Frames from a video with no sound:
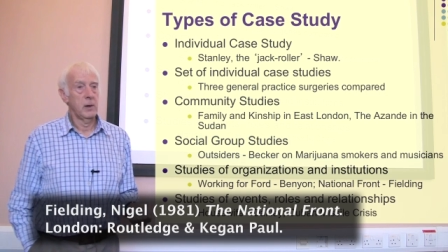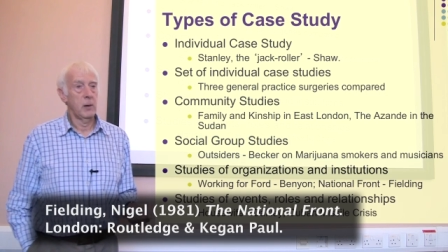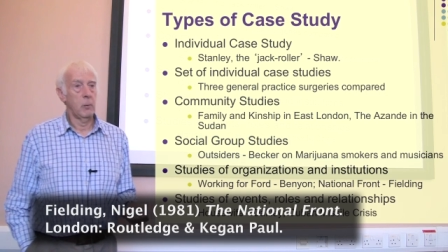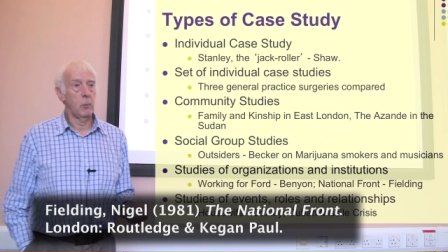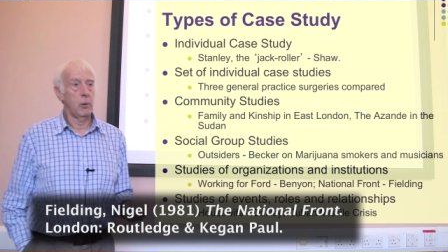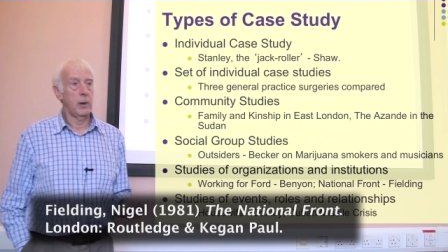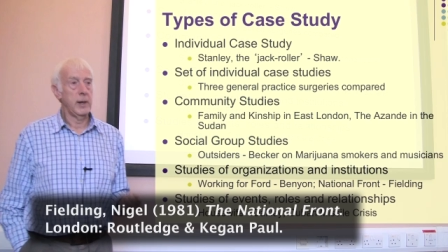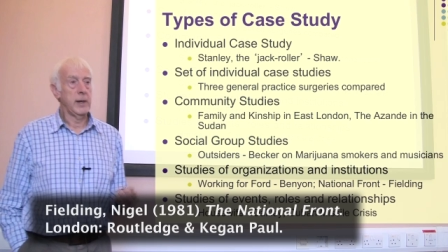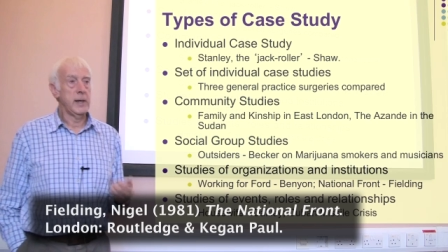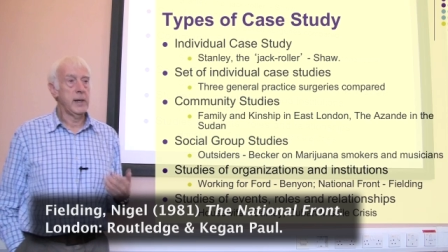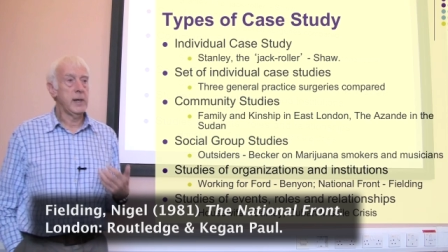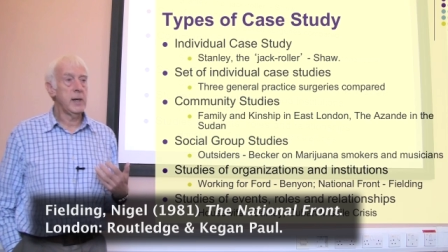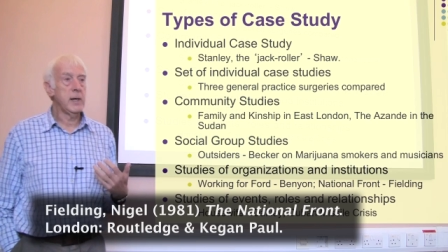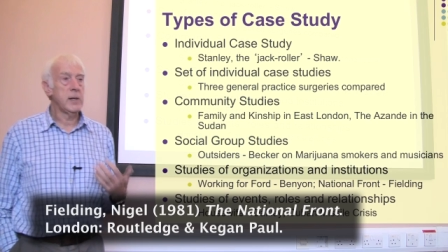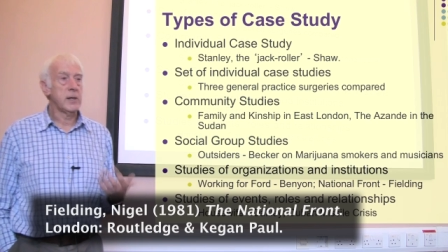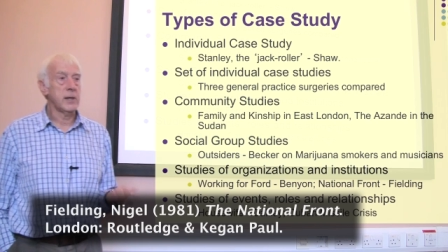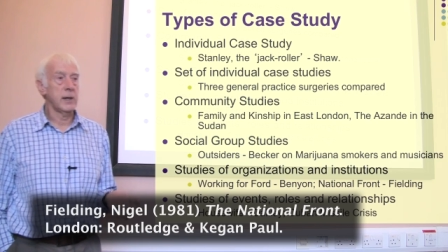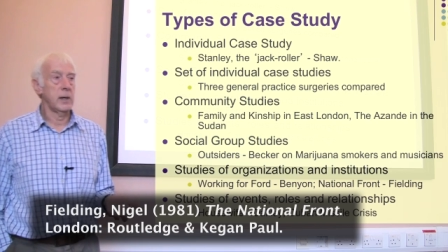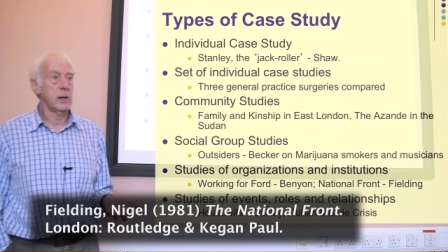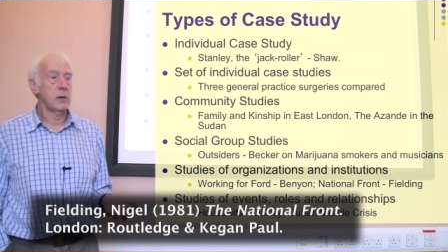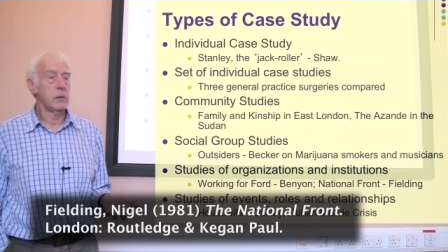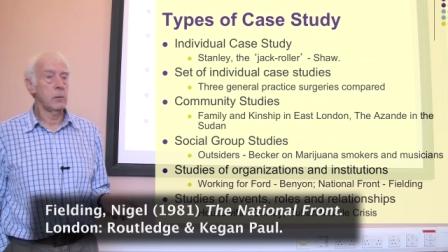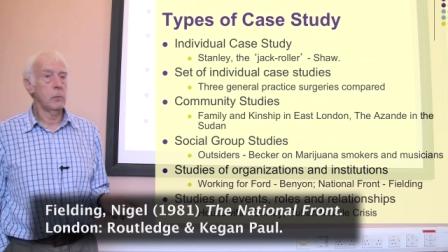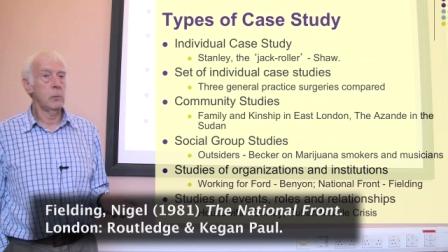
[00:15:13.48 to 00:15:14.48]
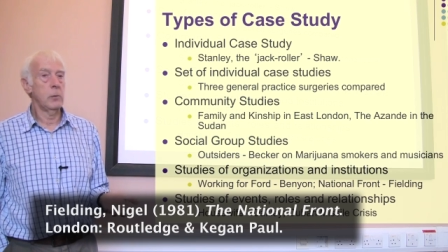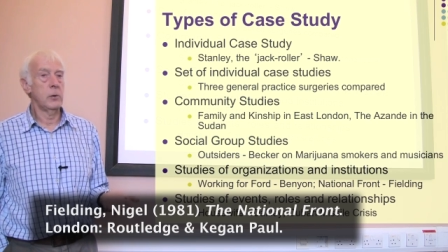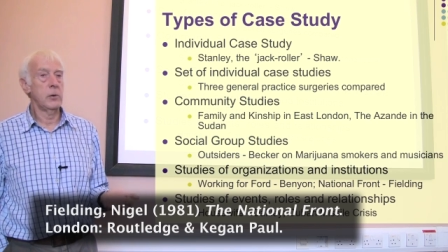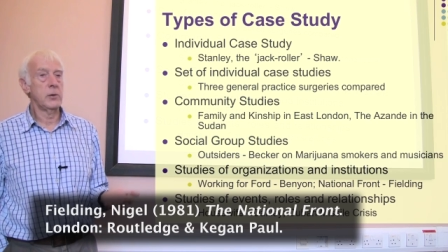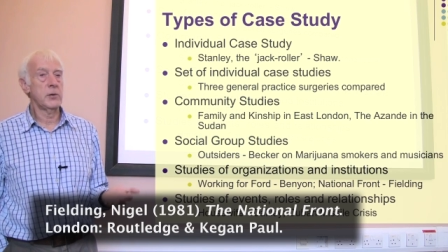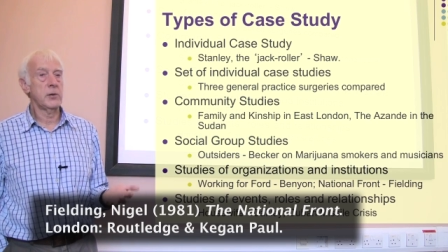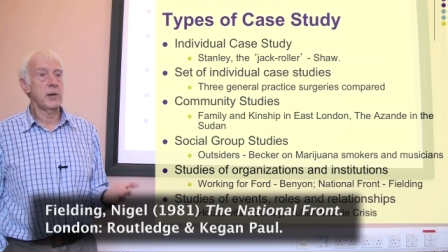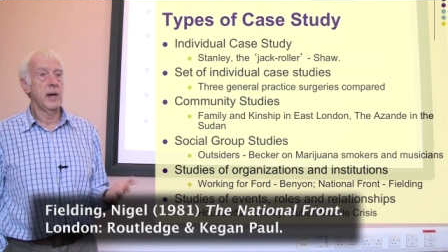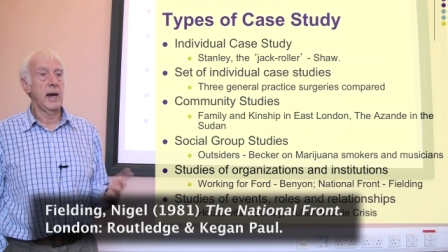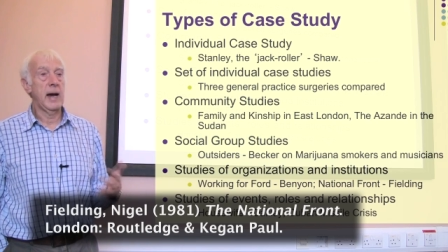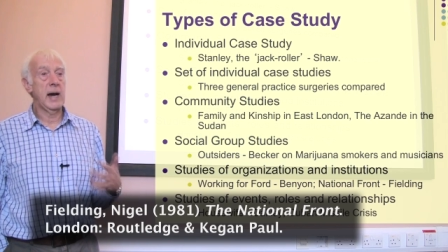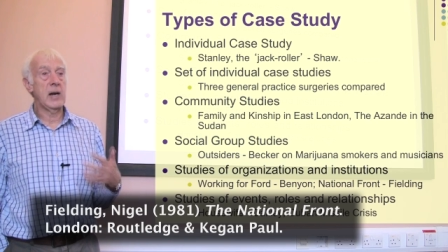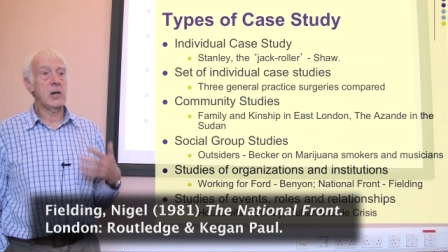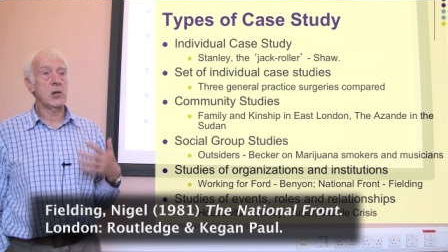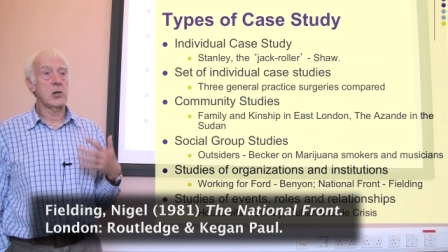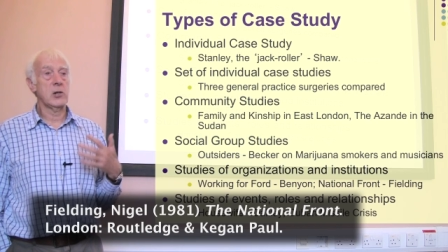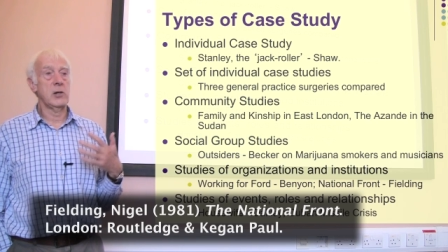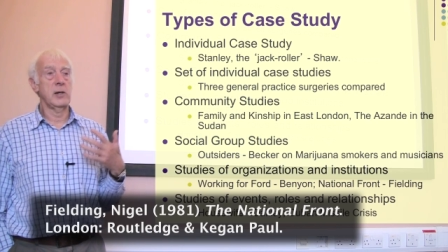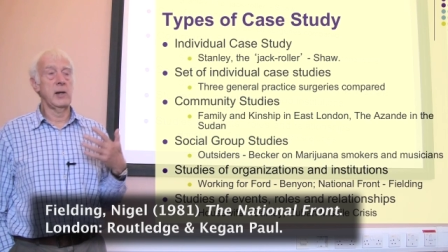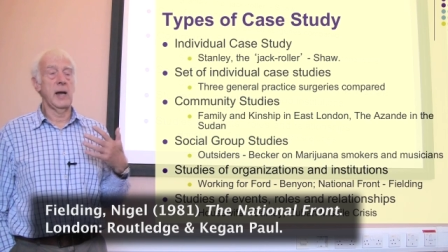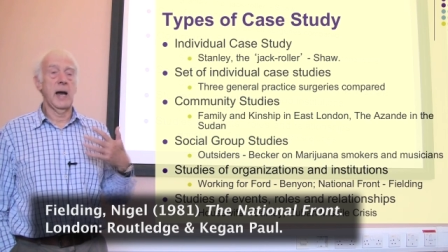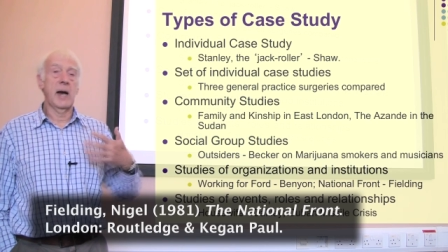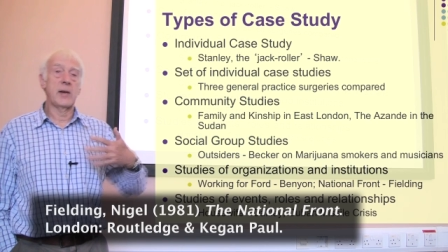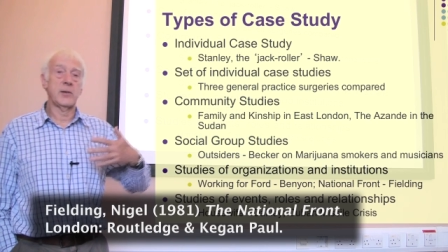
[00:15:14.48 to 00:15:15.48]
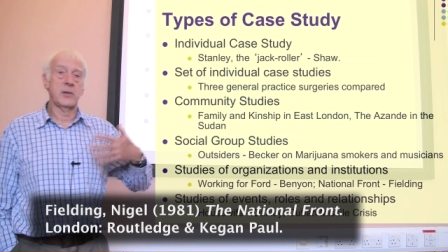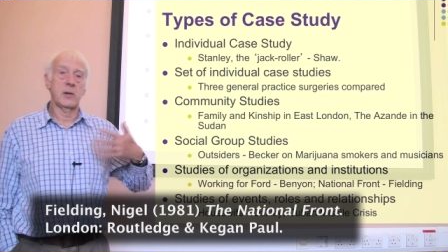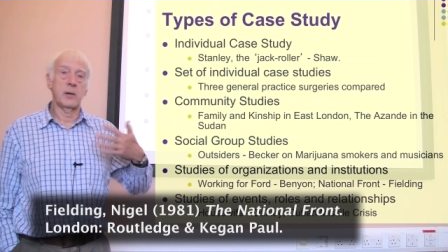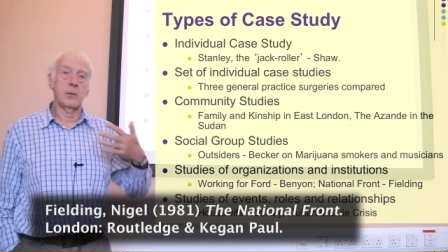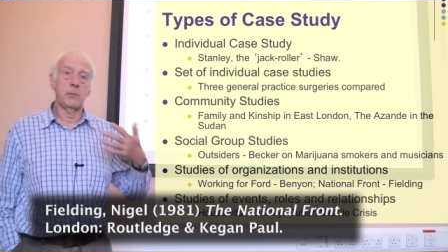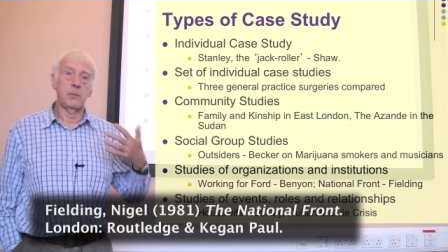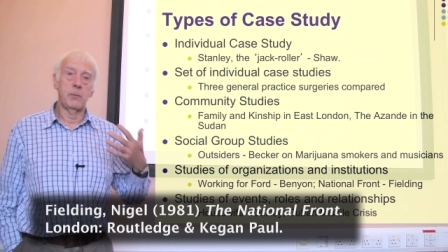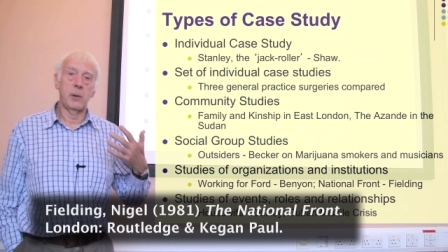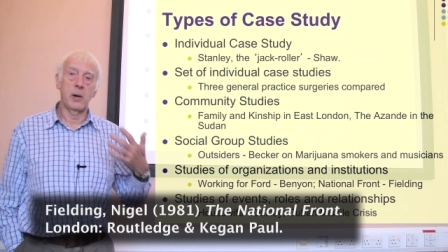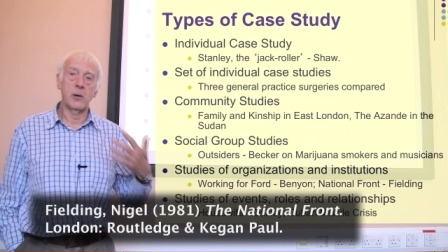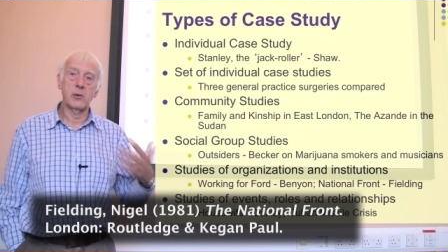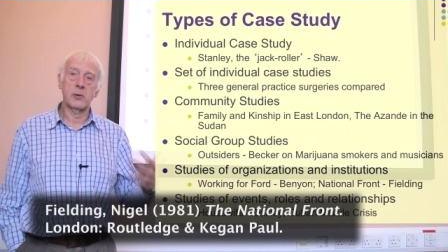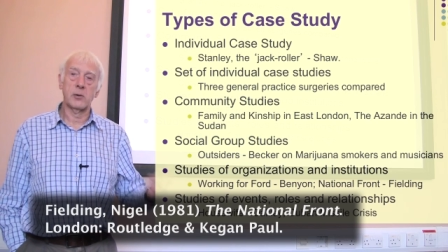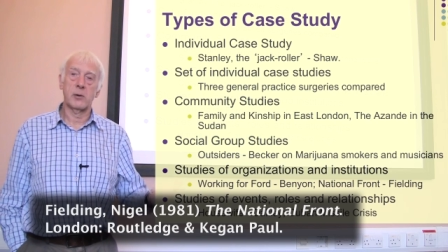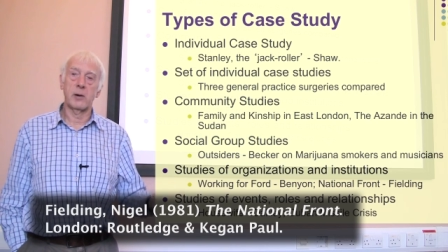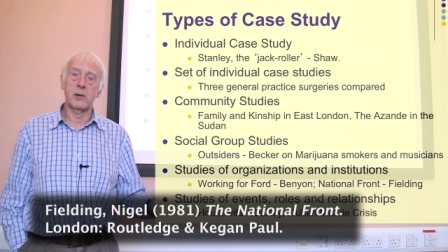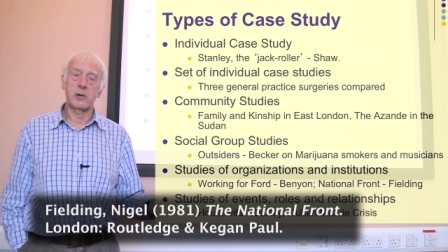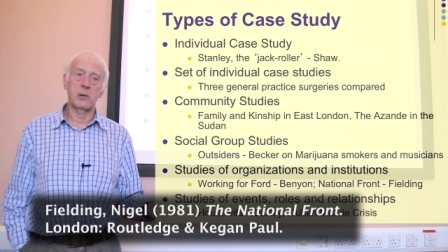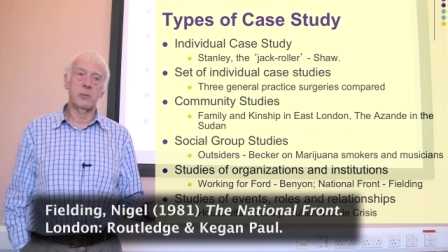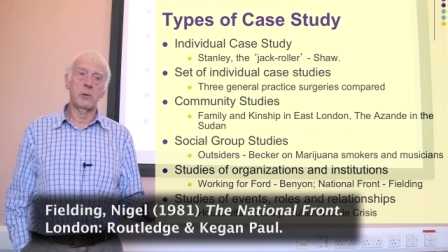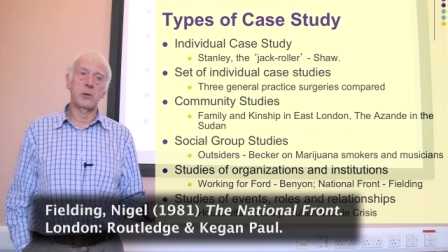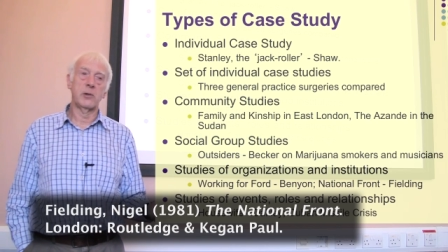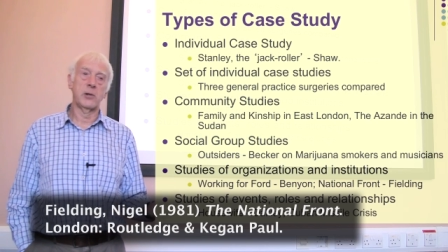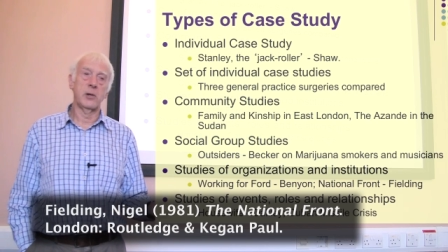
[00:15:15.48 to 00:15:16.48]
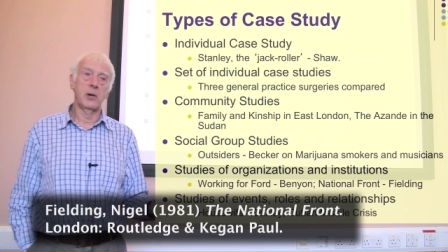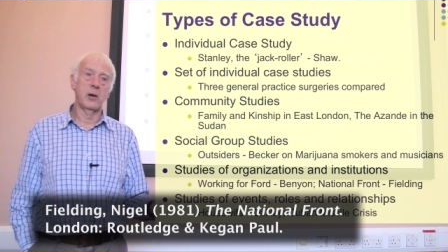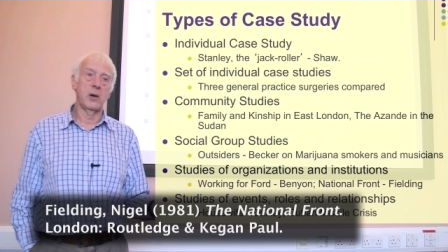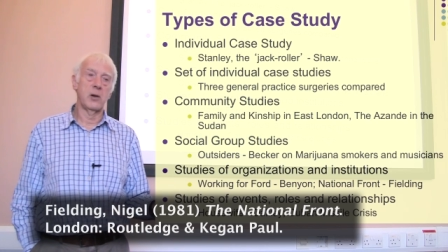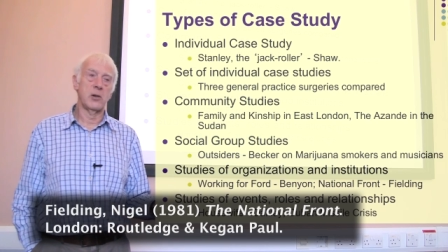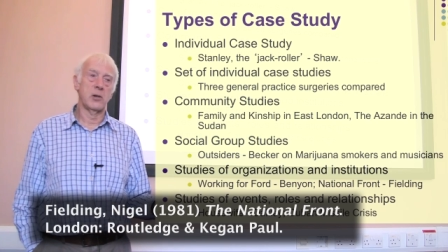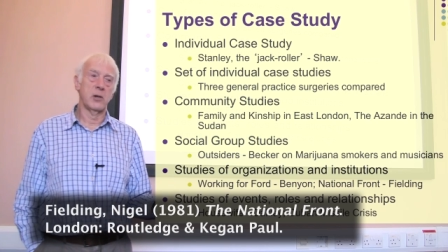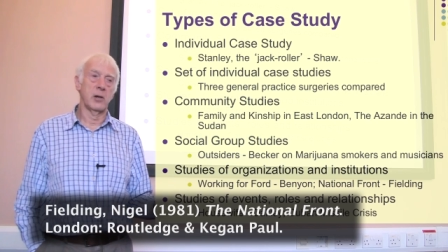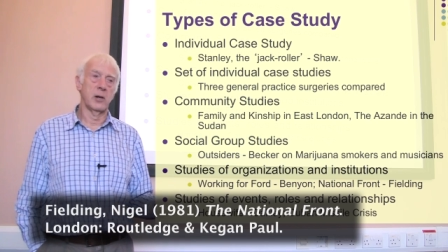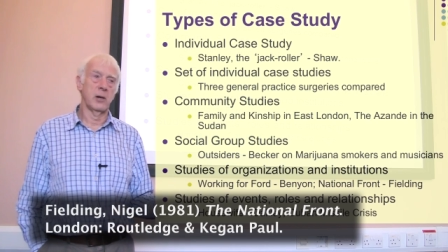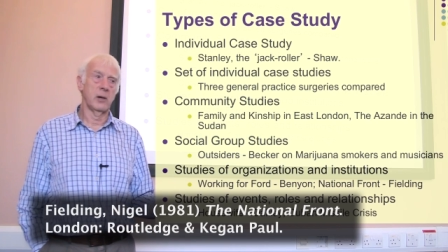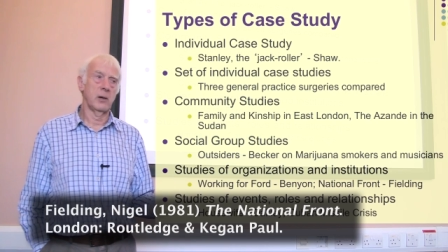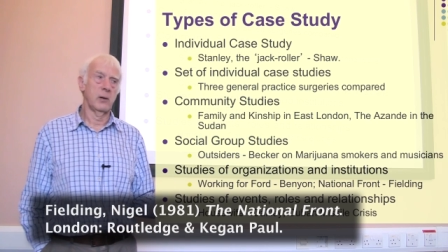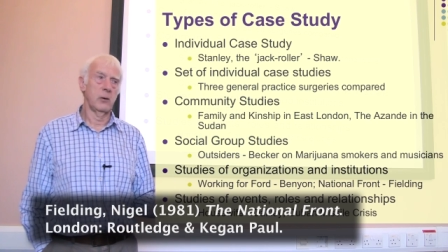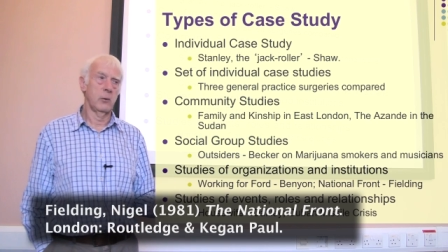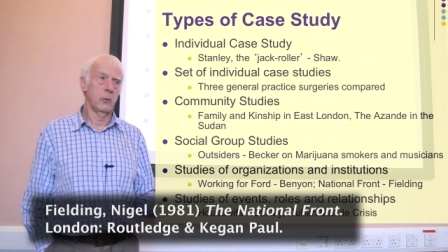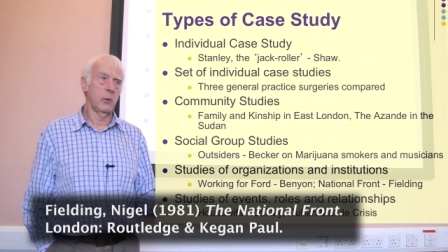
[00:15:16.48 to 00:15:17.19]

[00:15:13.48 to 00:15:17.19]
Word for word: And what he did was actually, as a postgraduate researcher,